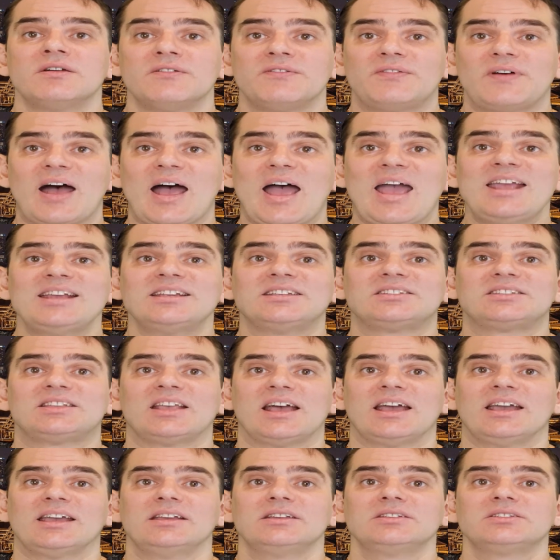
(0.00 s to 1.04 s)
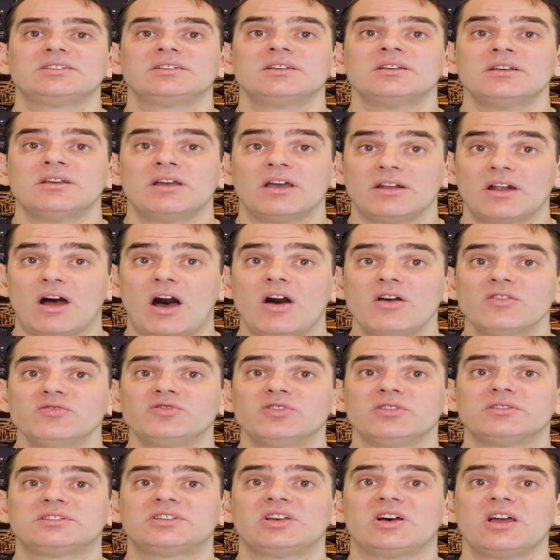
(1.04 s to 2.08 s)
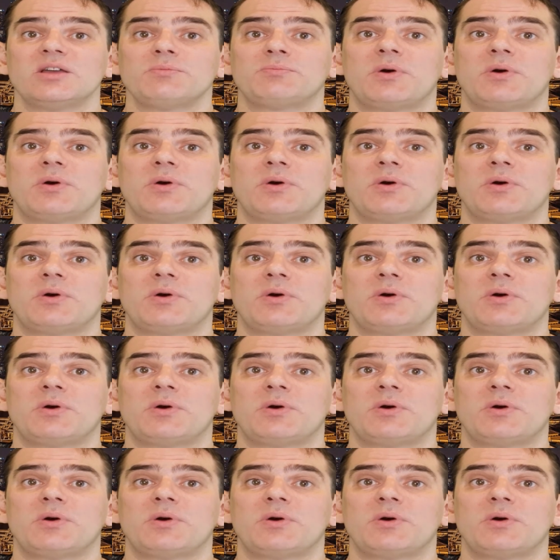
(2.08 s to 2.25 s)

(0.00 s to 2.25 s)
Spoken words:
for 8 days and 100 Thai